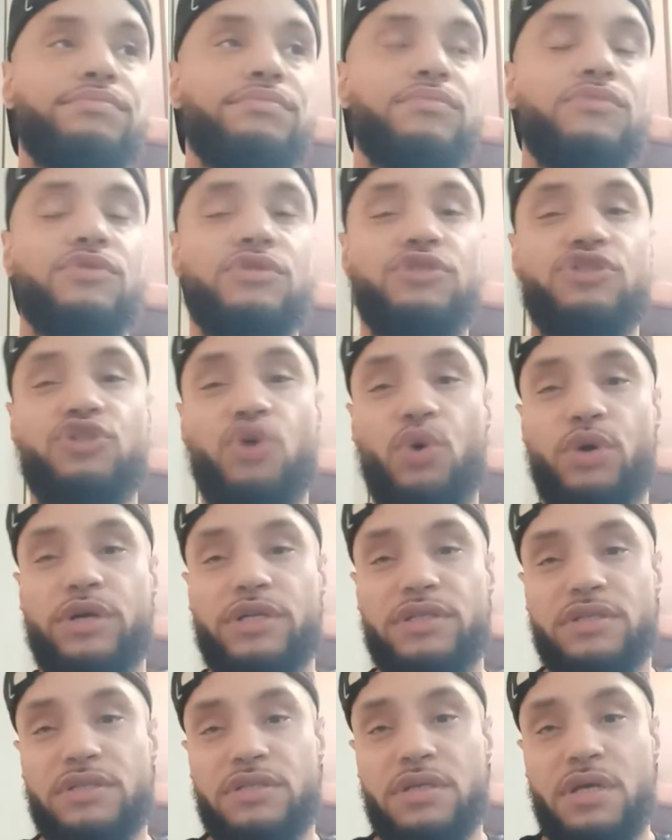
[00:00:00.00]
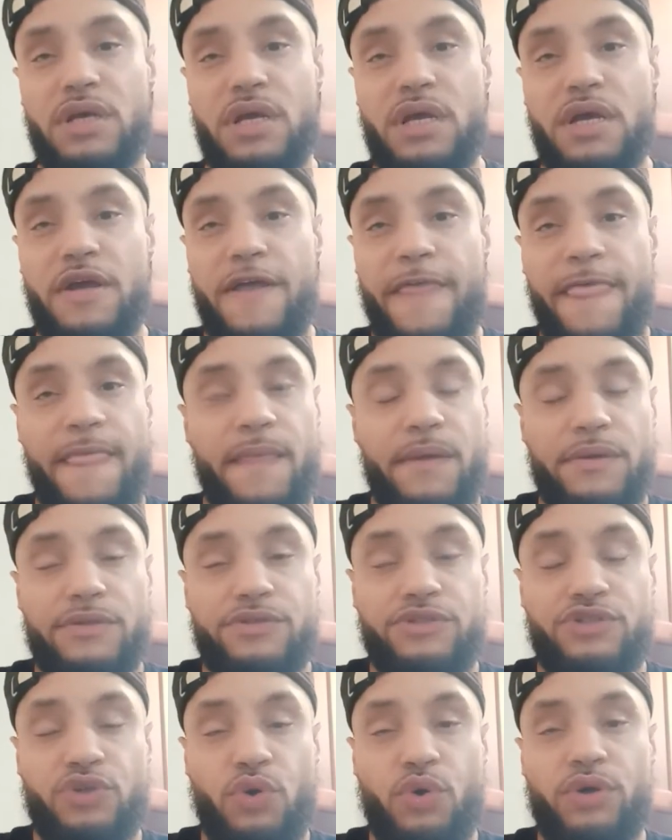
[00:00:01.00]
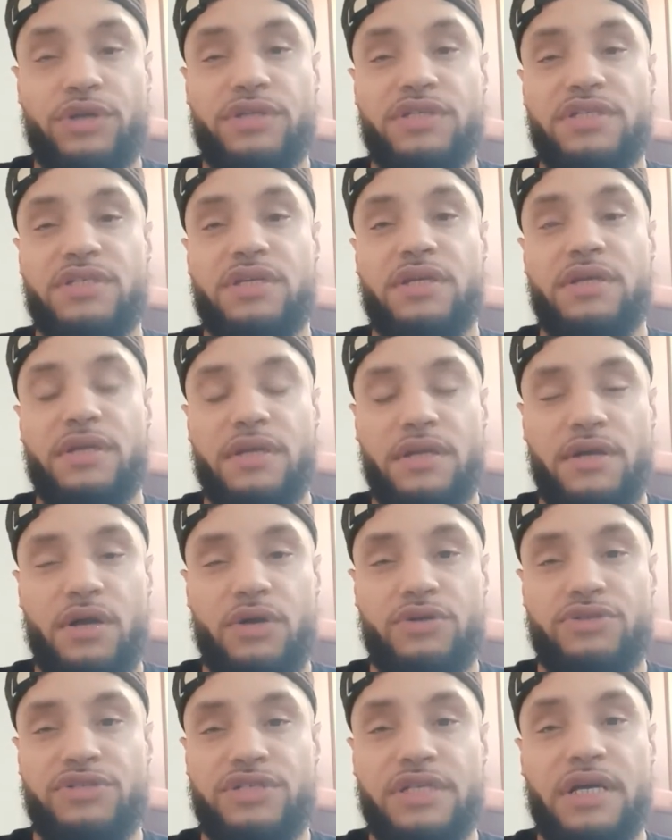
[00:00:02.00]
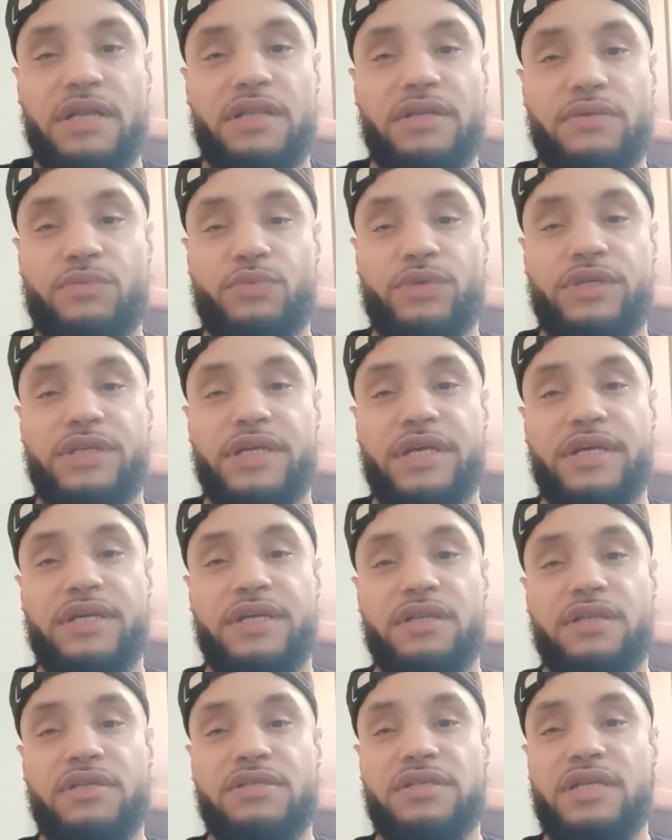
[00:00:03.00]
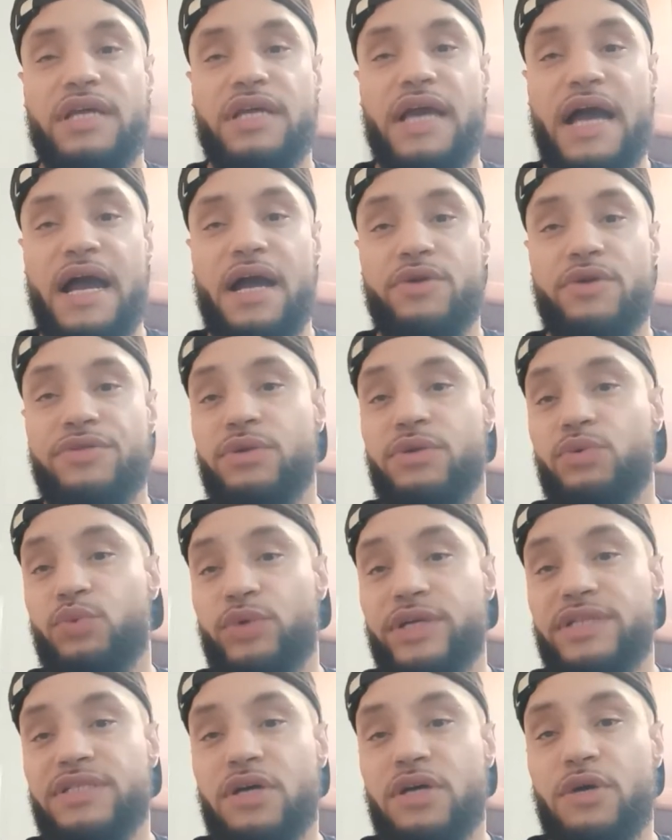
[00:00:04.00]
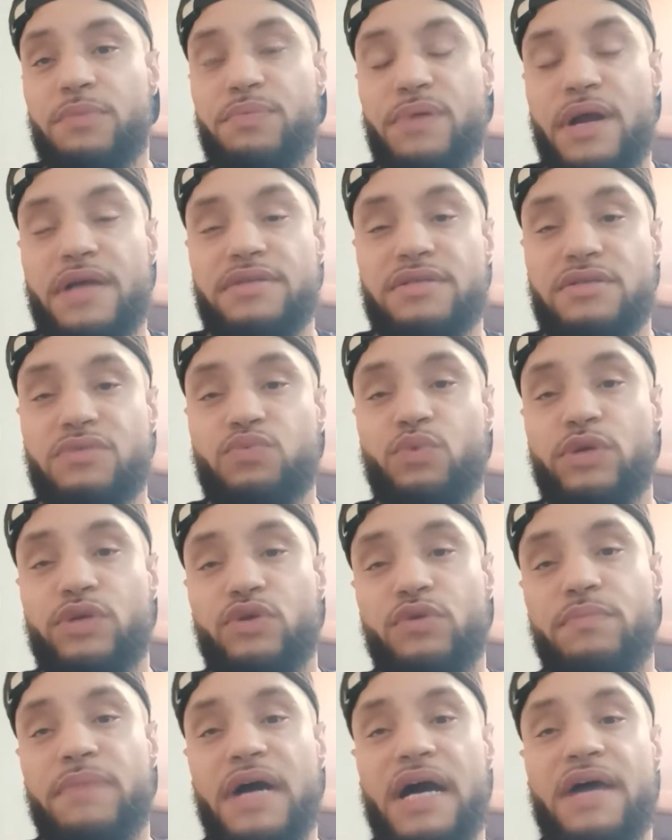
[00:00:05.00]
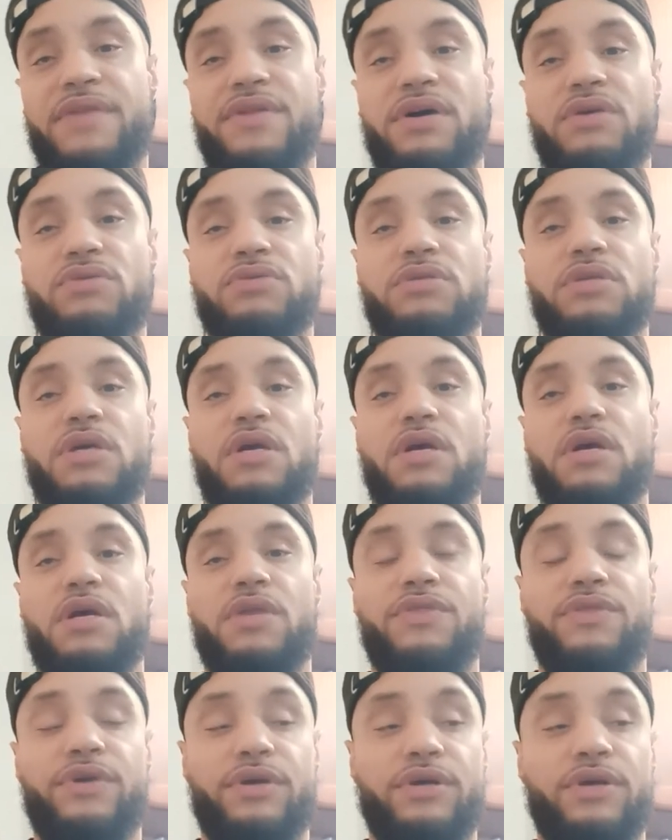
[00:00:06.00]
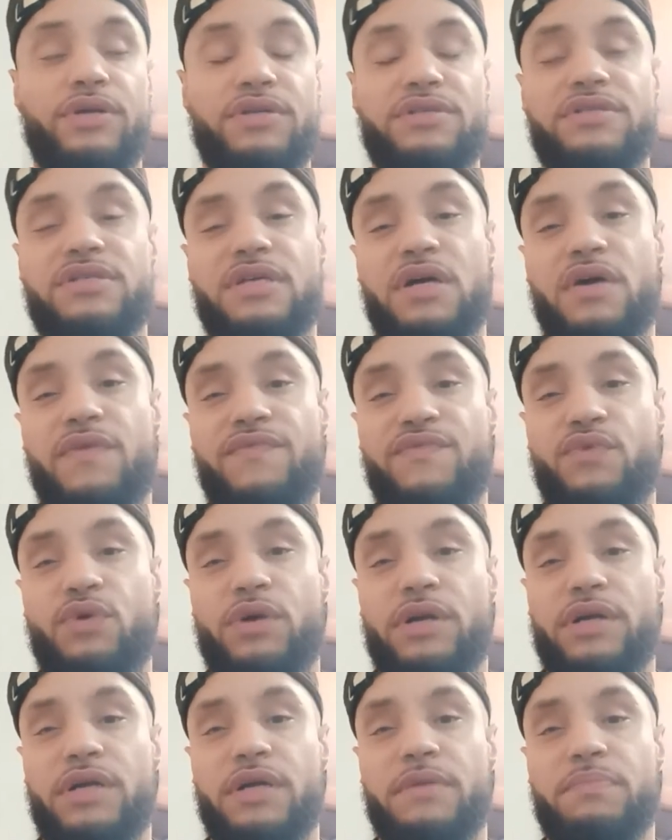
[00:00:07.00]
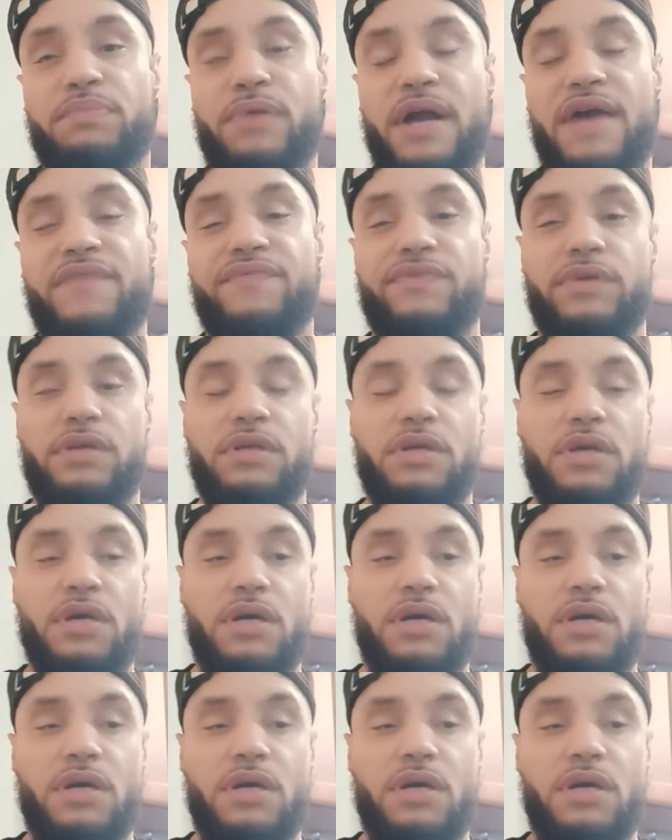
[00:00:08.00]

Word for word: Jordans. Jordans are selling ridiculously higher than retail prices. When you buy those, they're going to sell for a good profit.